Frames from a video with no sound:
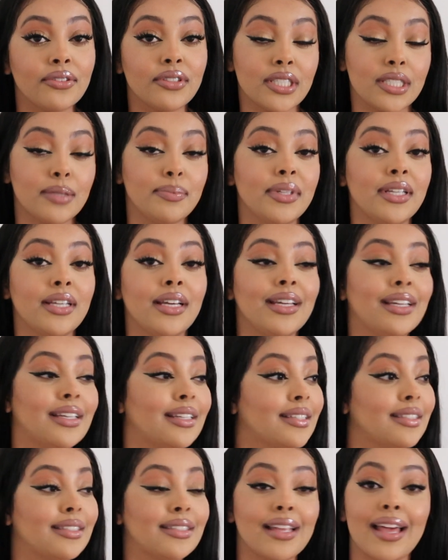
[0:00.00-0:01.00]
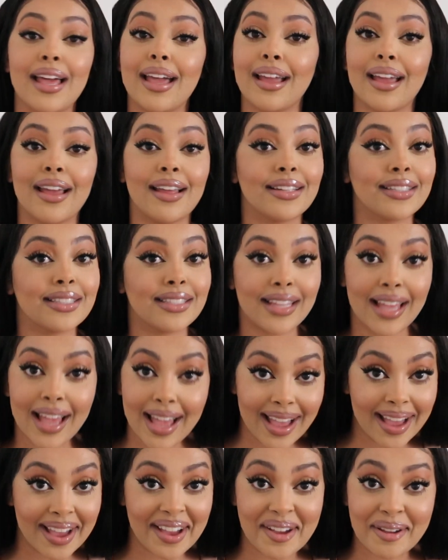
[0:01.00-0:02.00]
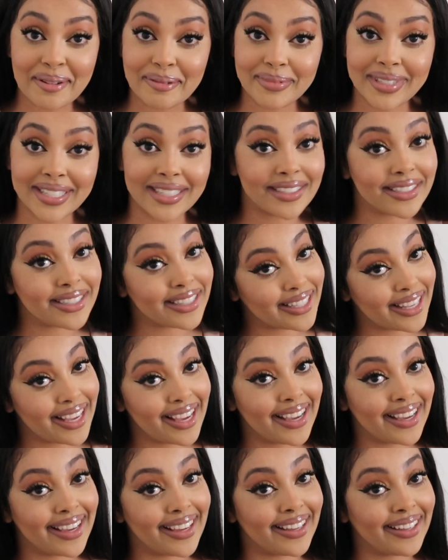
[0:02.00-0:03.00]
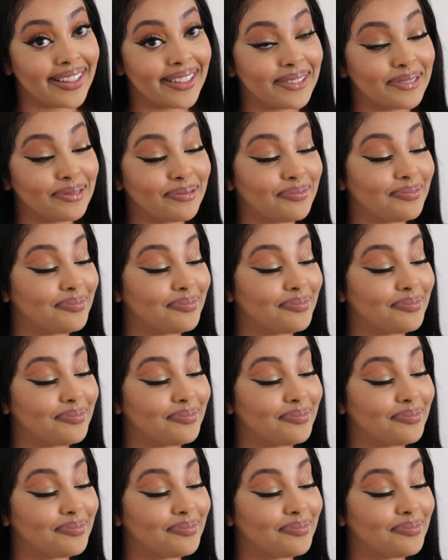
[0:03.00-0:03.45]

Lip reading: just because I got time today.